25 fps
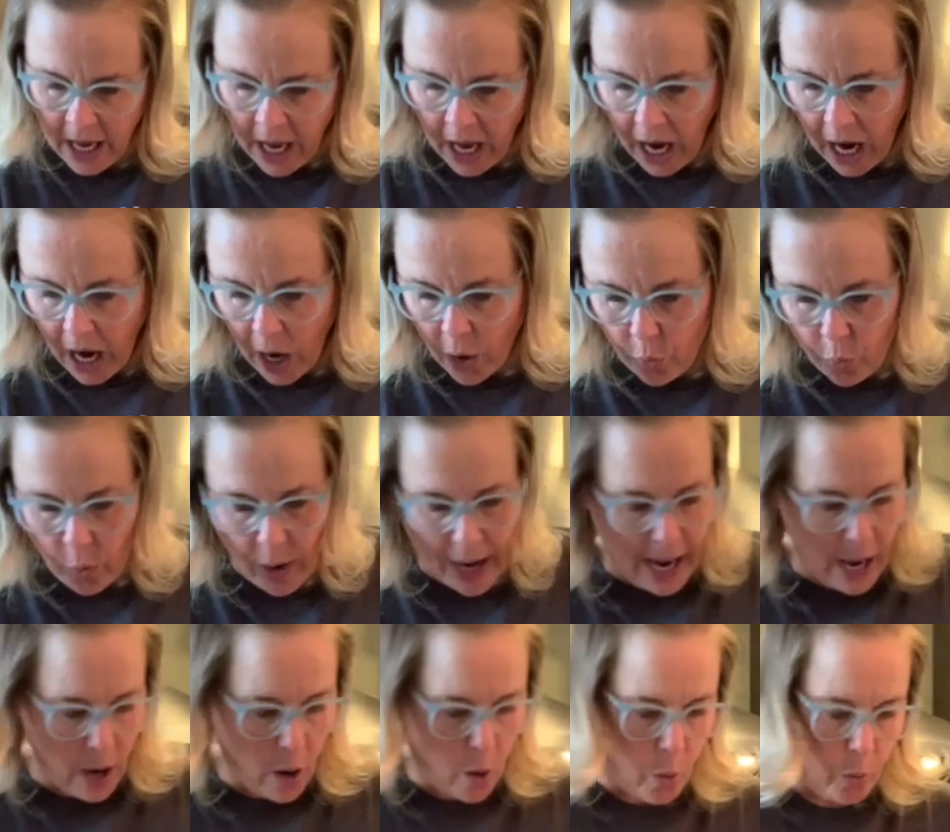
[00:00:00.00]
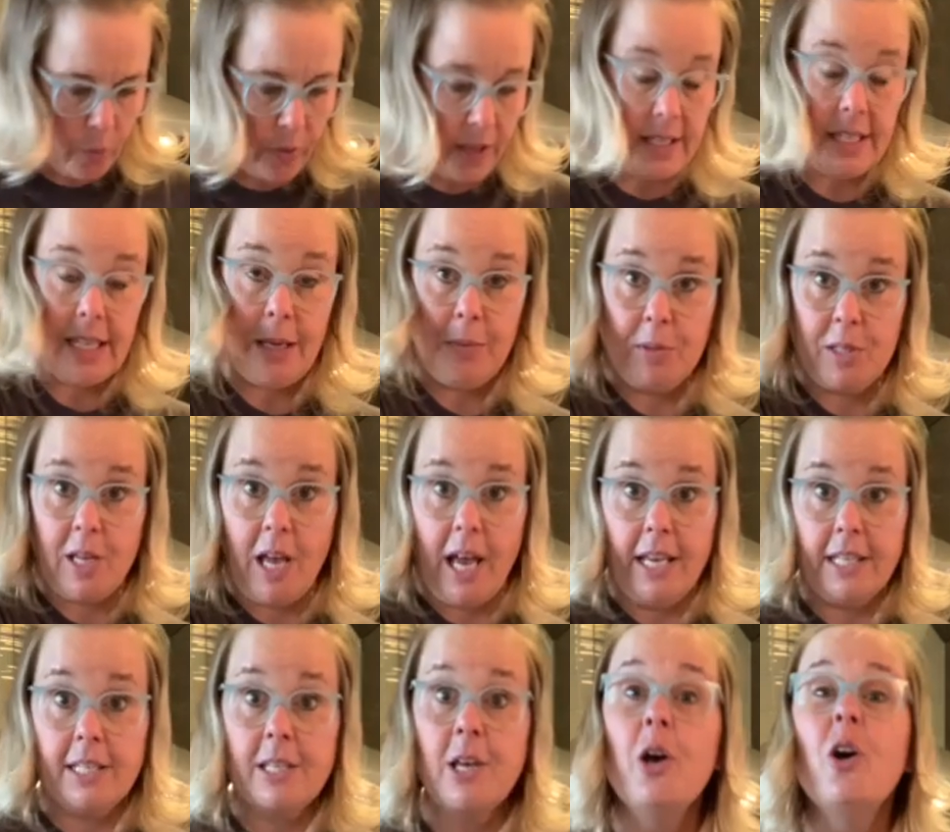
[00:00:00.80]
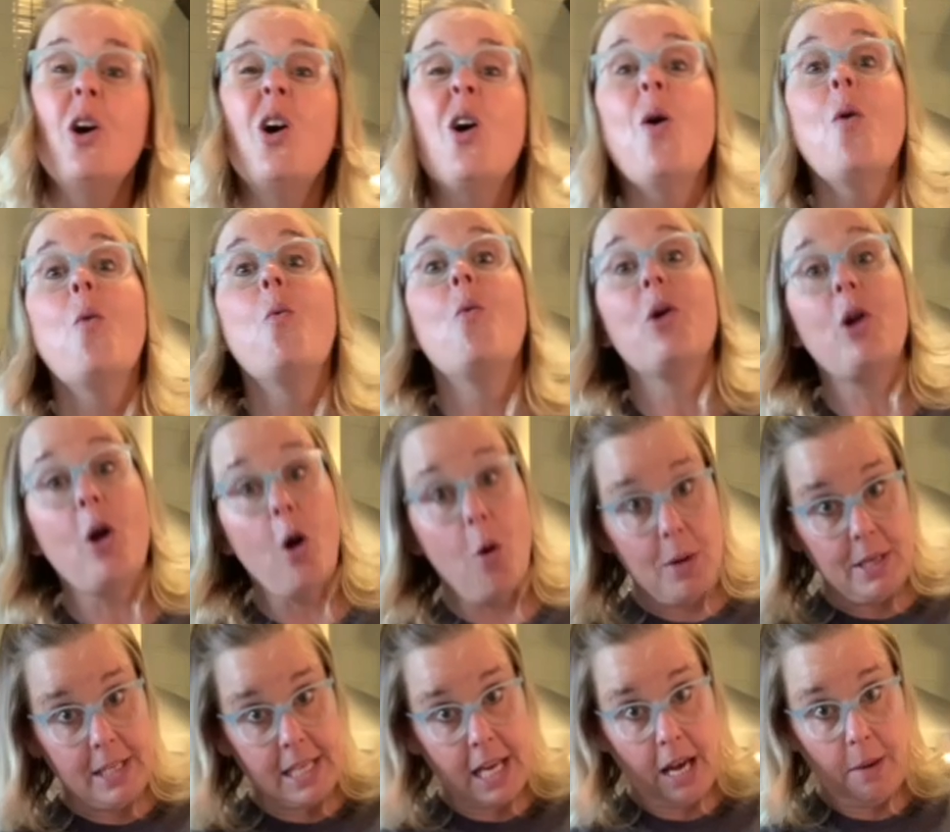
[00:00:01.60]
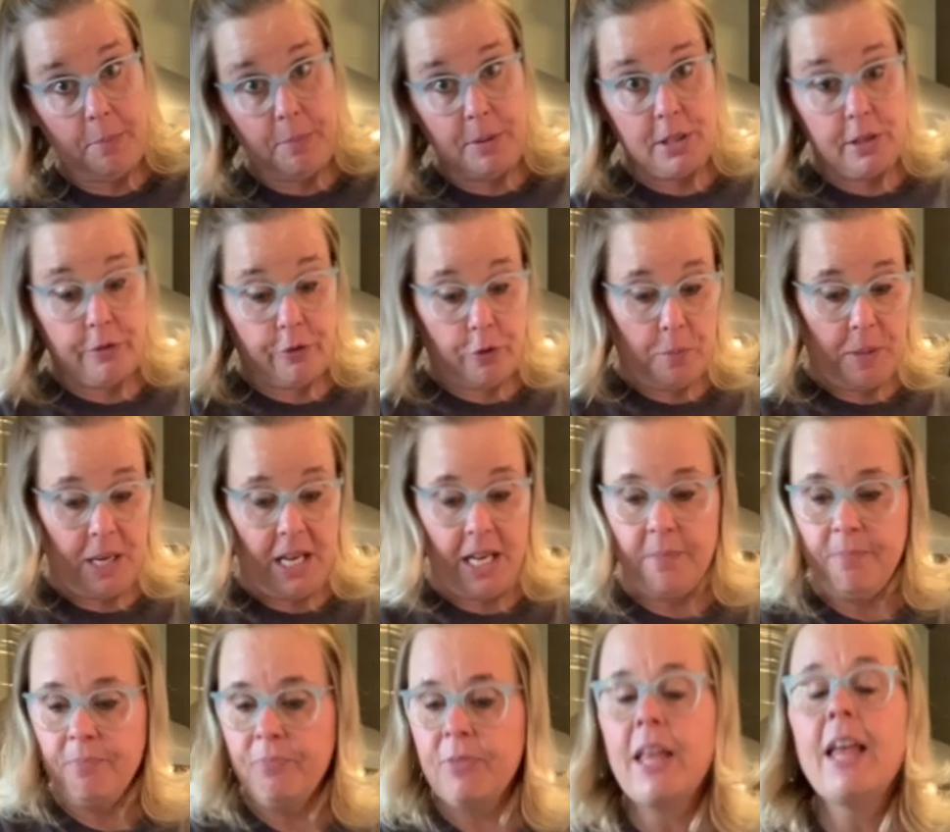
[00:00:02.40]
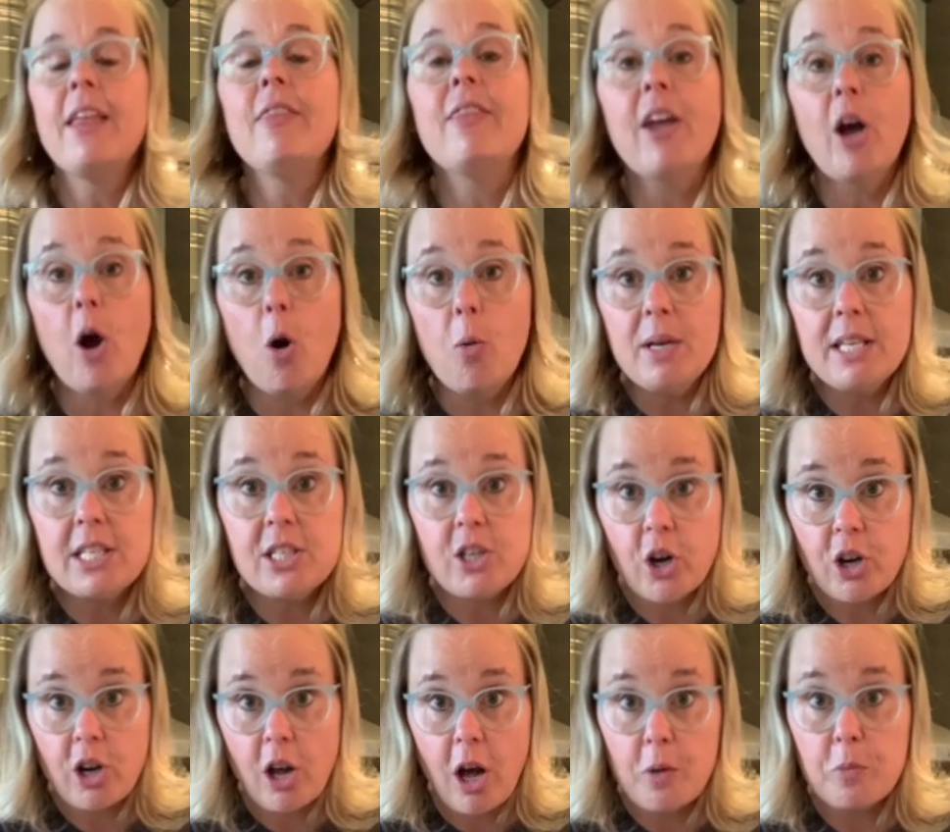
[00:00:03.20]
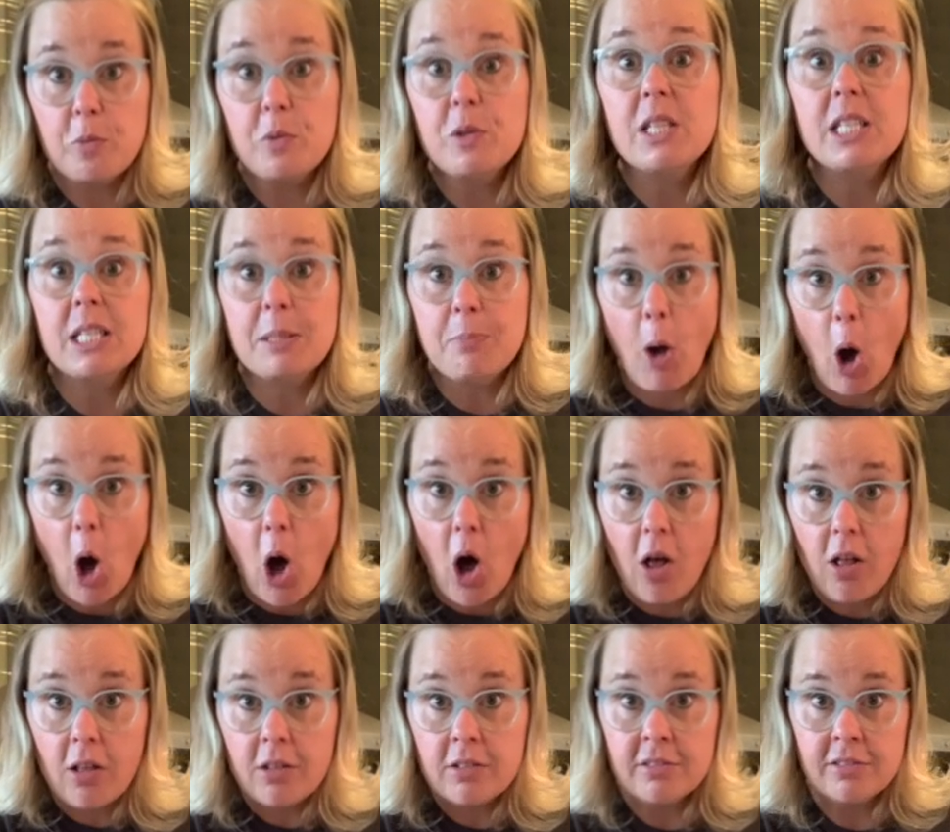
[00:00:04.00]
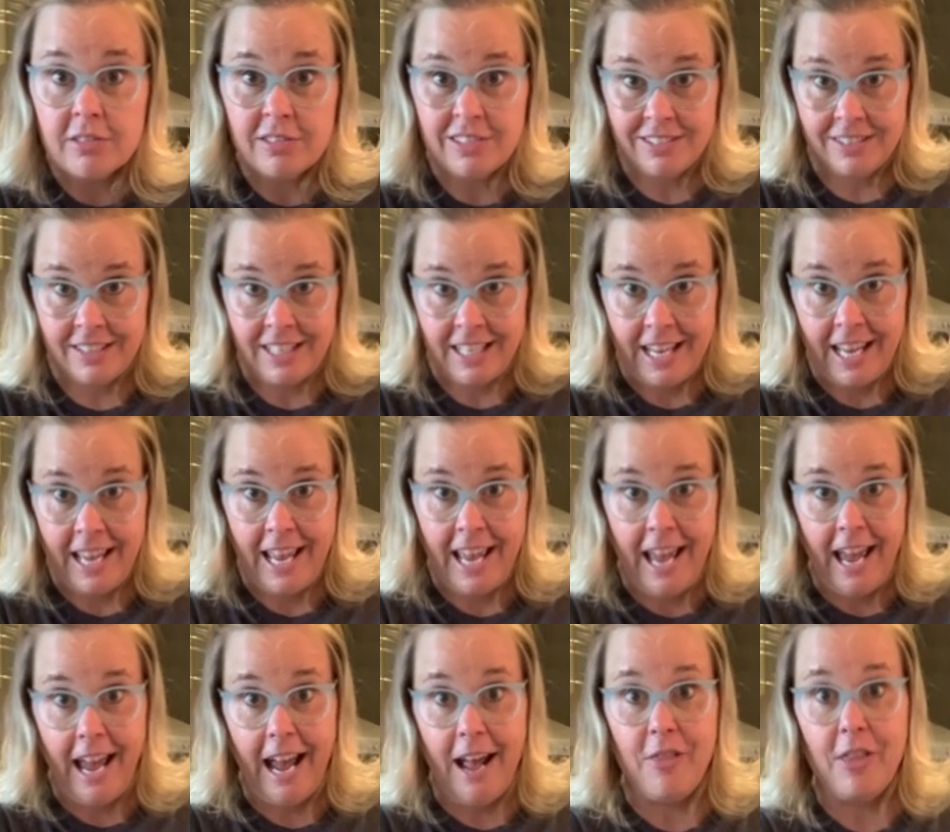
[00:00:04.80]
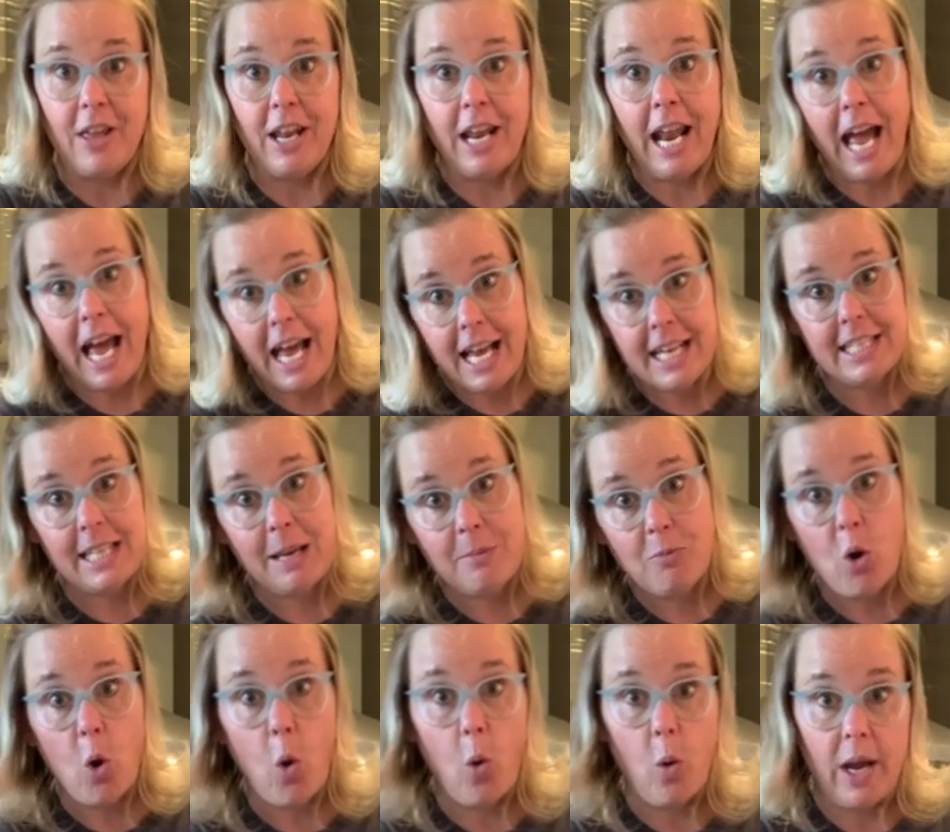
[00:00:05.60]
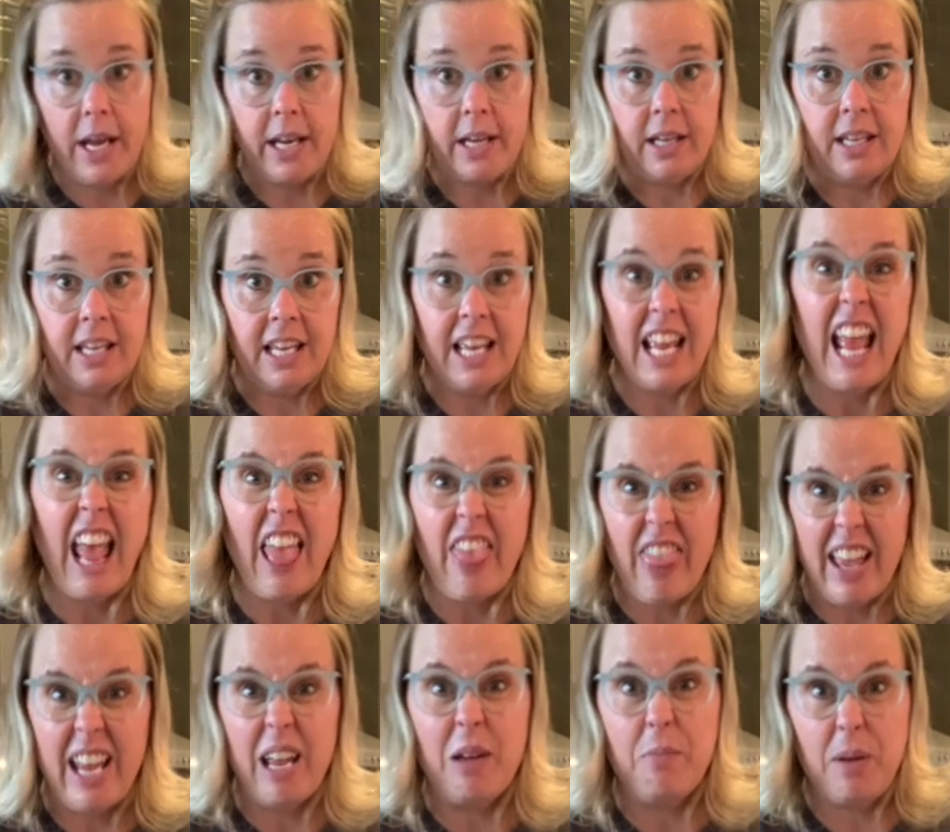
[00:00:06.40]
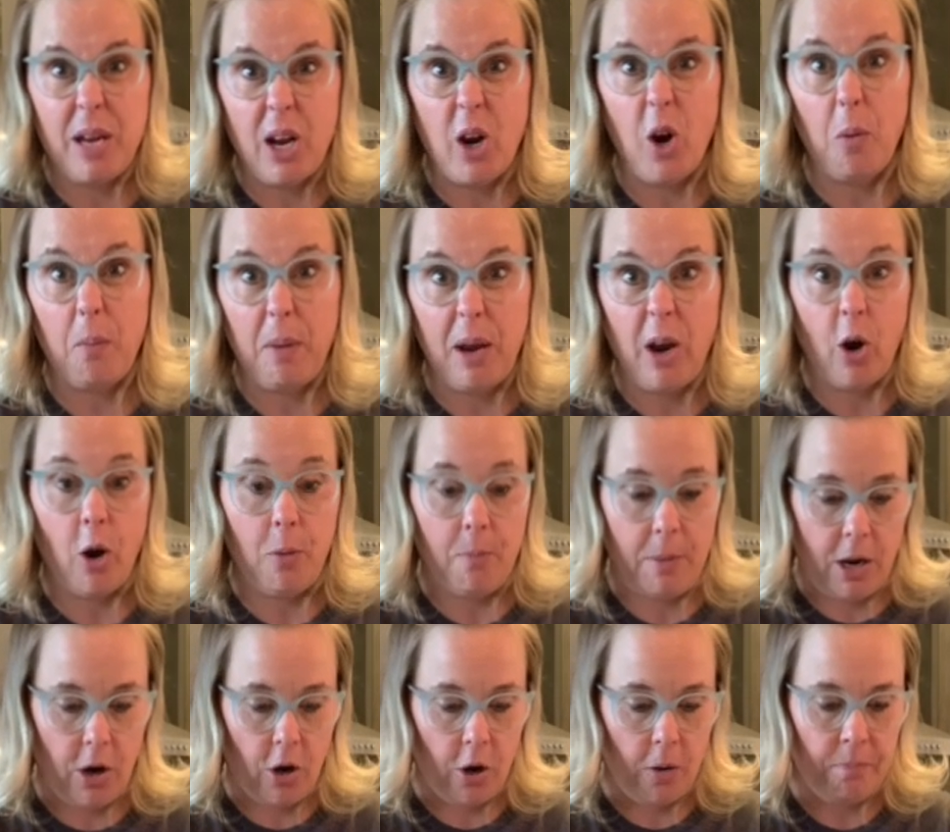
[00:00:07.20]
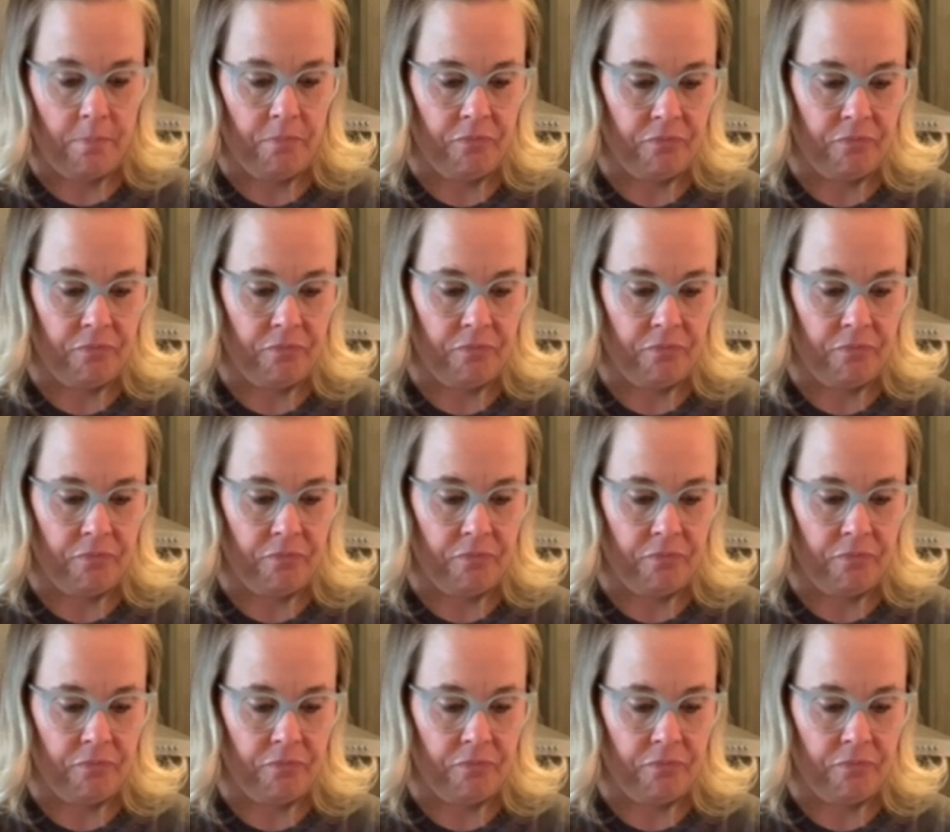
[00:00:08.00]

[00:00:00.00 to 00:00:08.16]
around the same size. What always happens for me, they always start out small, and then as I'm going, they get bigger and bigger and bigger.